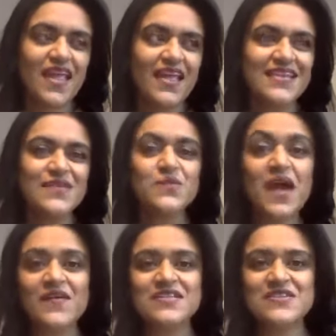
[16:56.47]
And then
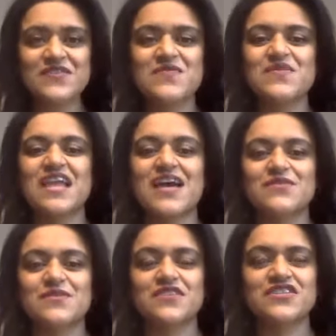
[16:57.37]
where it sort of
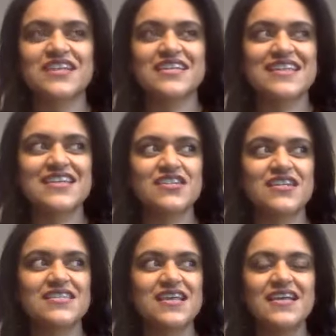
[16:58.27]
overlaps with visualization
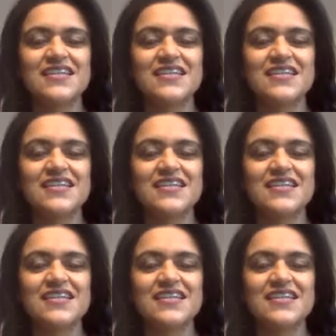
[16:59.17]
is,